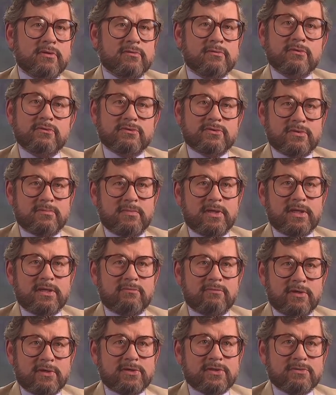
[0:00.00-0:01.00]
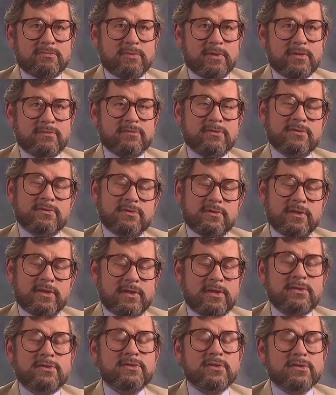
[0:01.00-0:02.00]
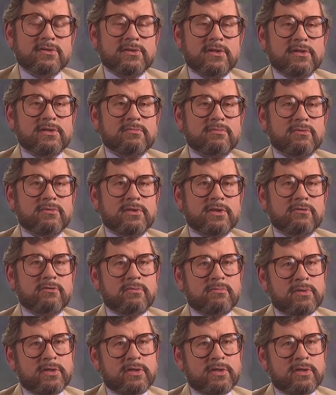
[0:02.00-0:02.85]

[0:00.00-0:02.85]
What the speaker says: Of course, to many religious believers, it is an acceptable theory,